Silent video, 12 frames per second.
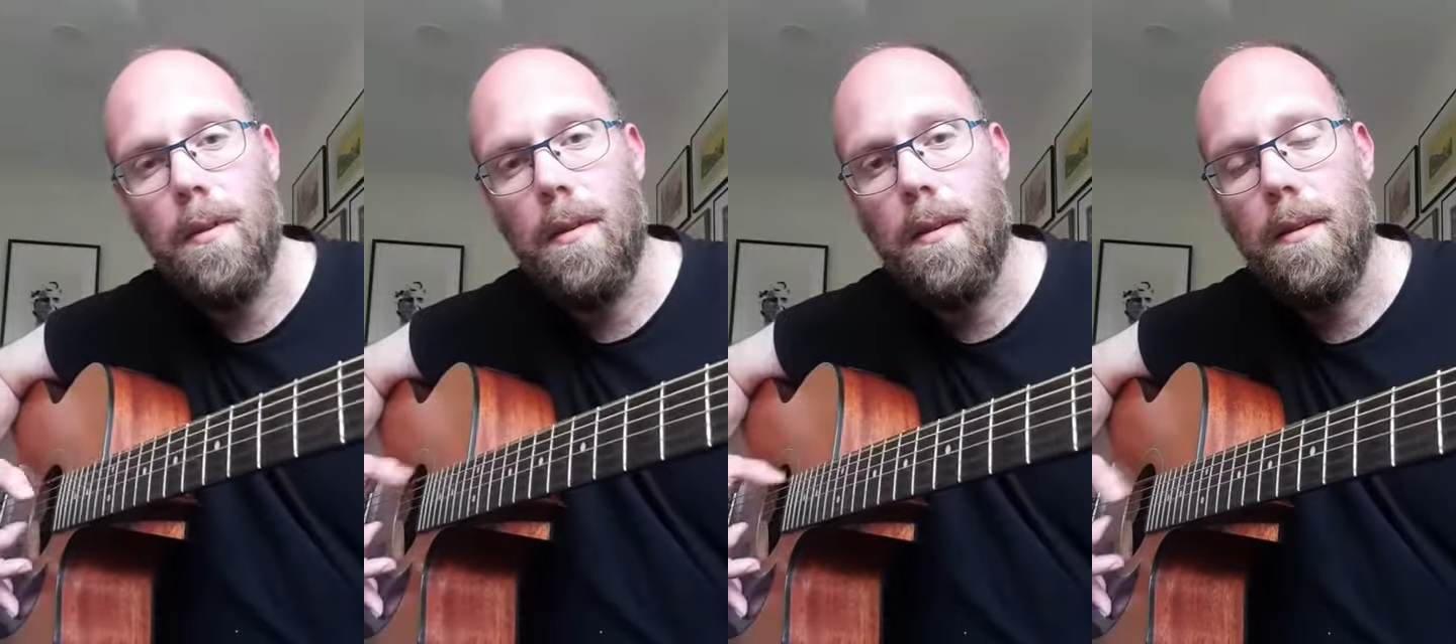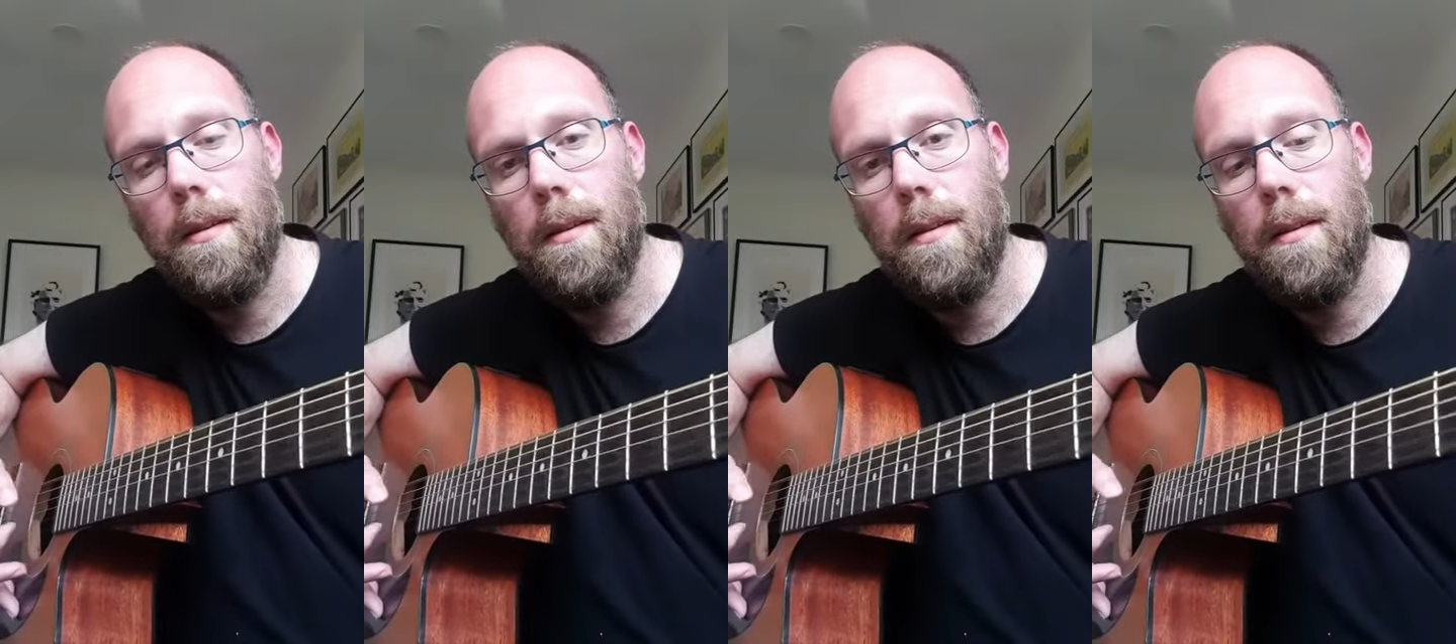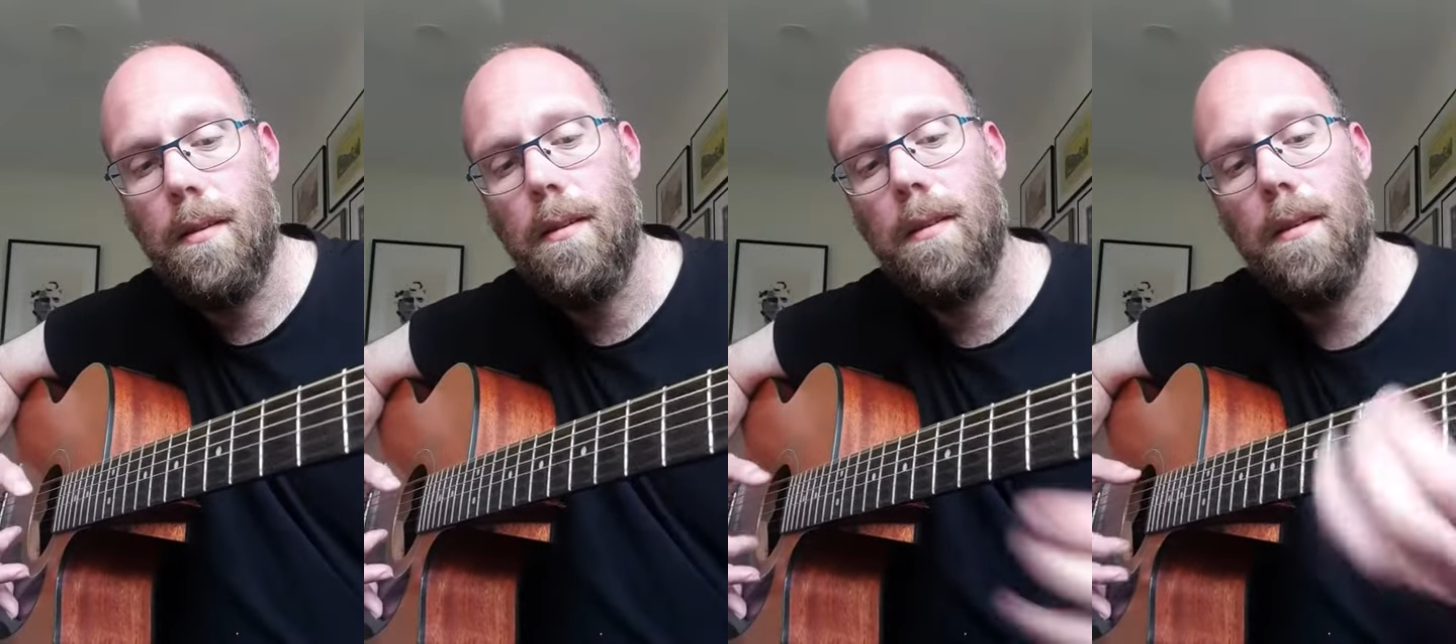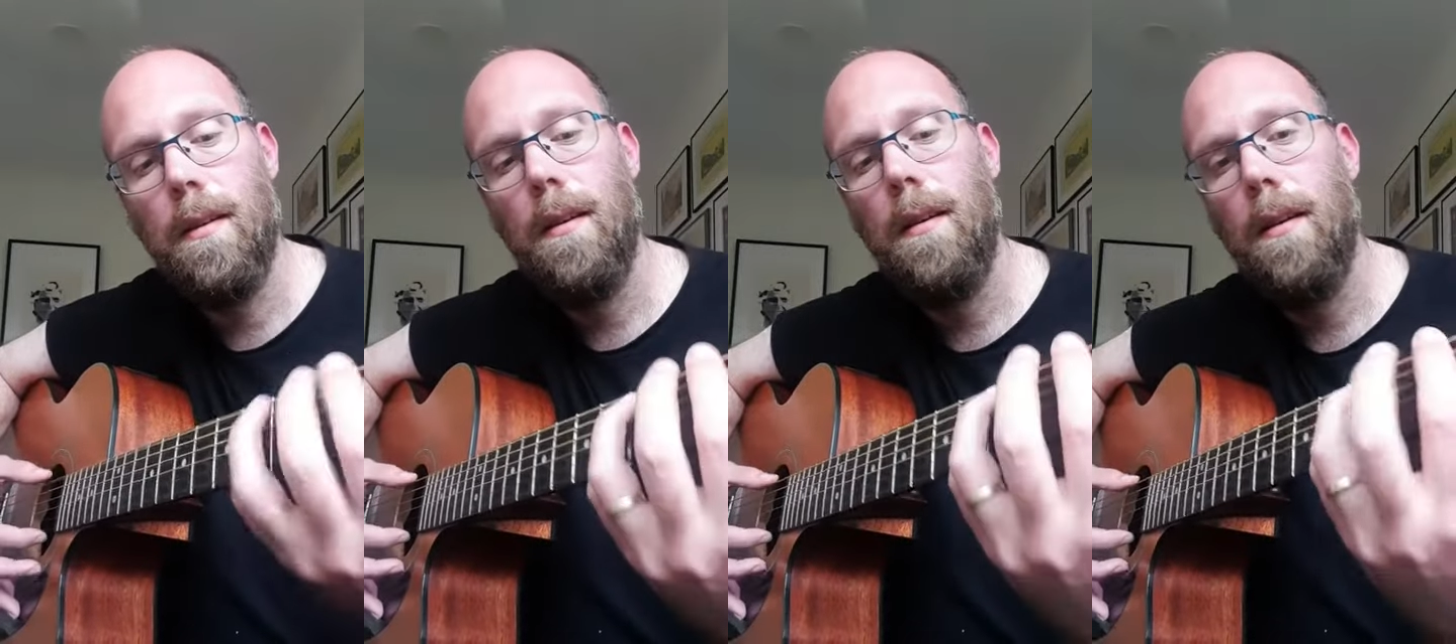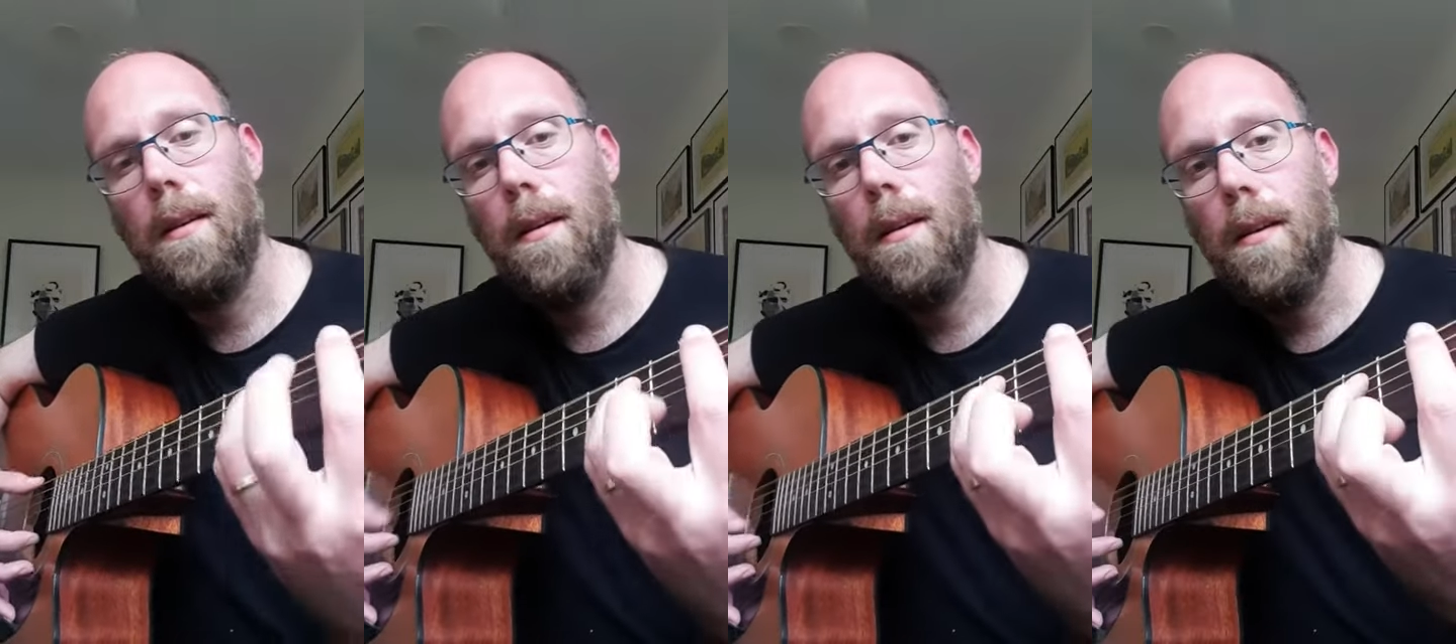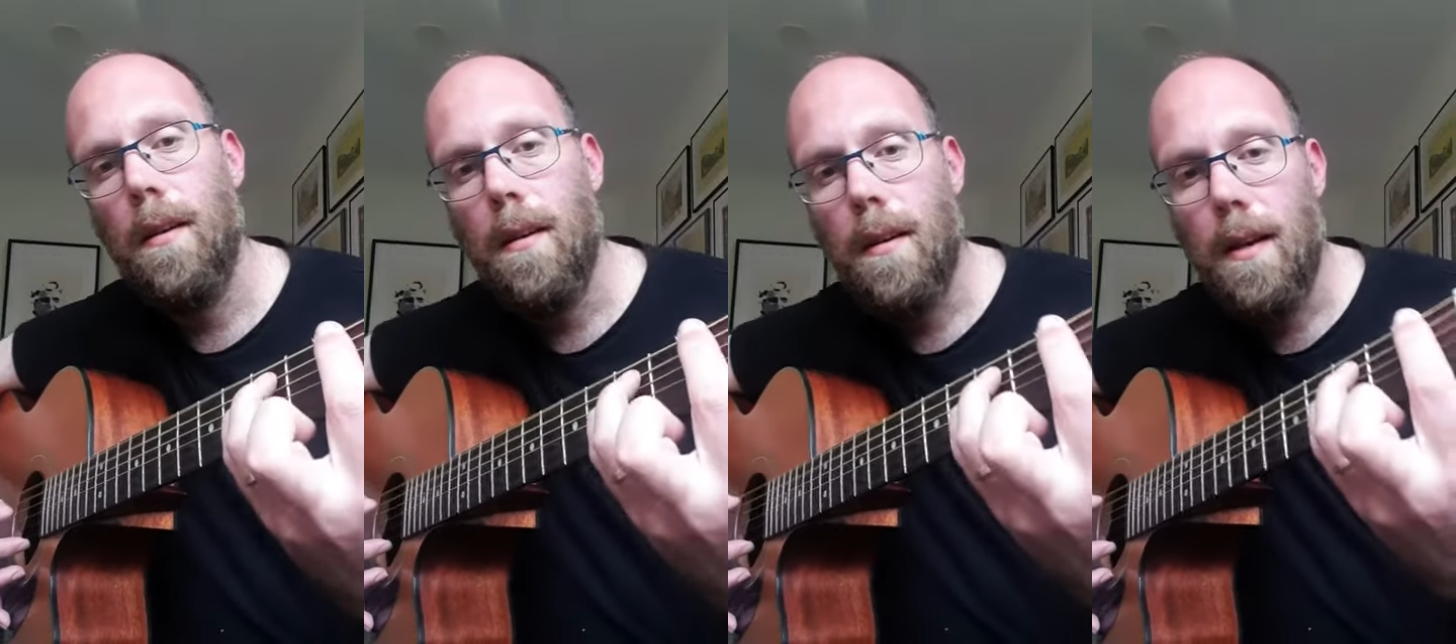
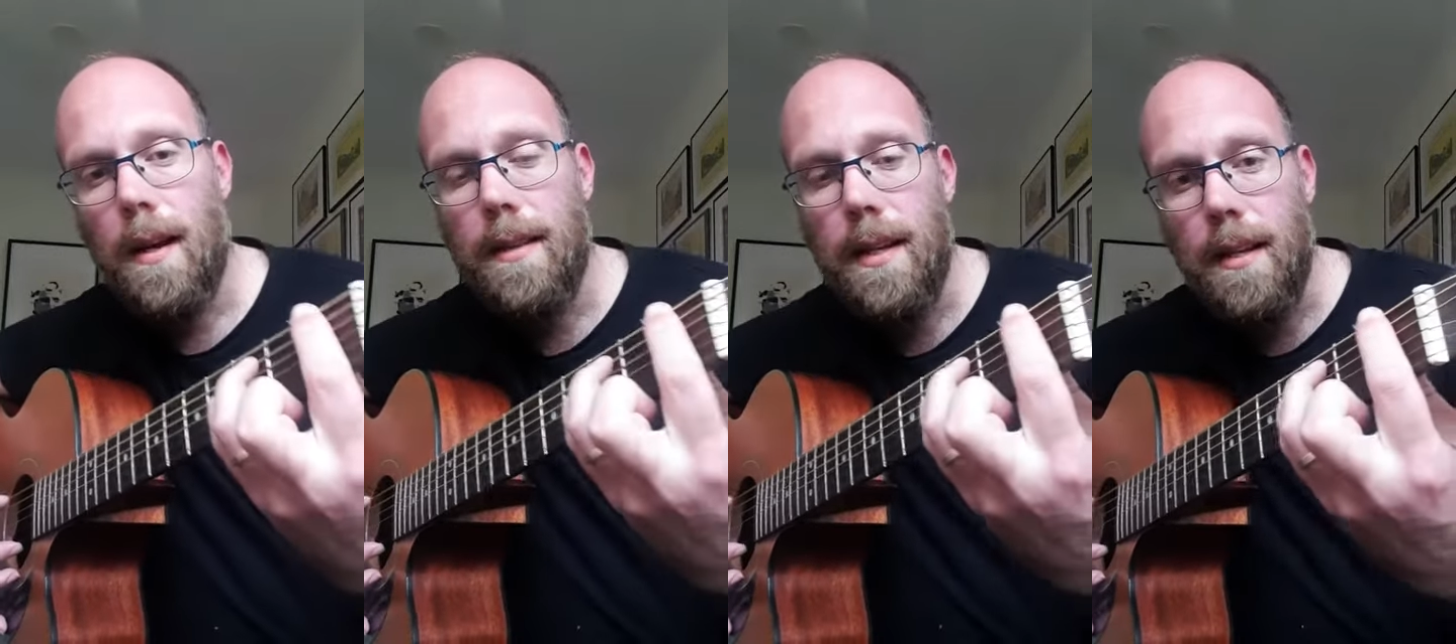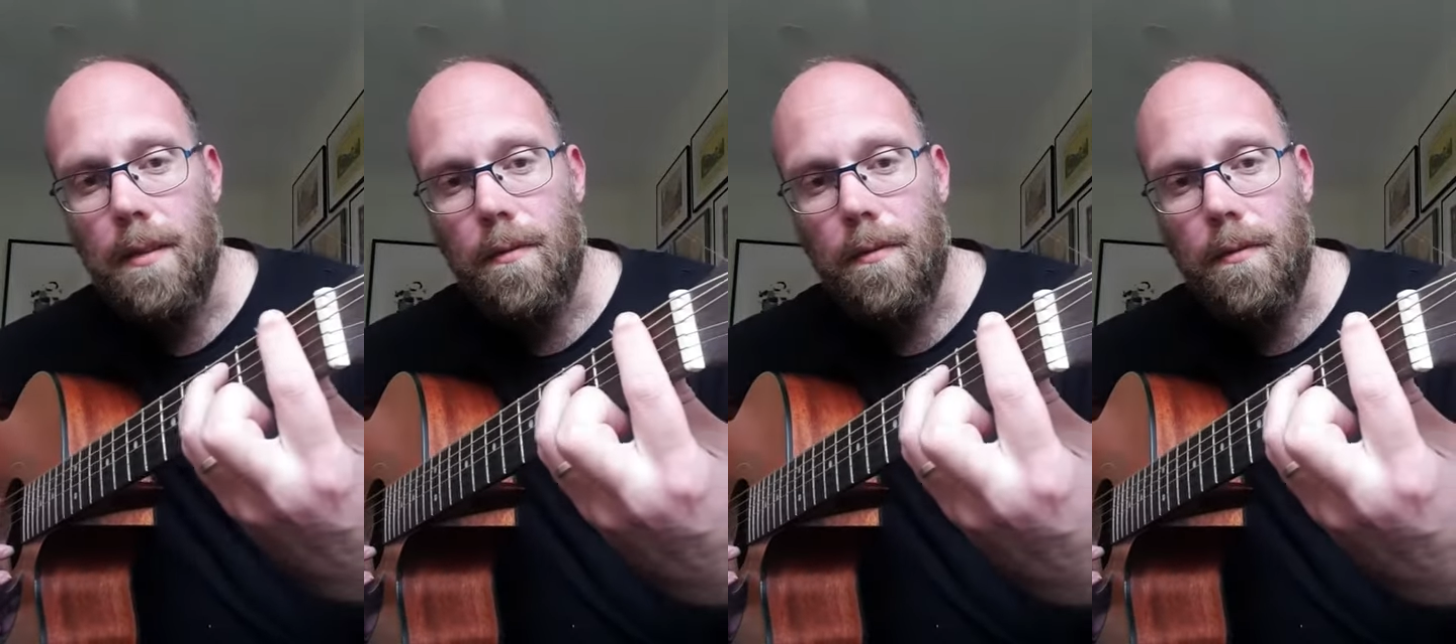And then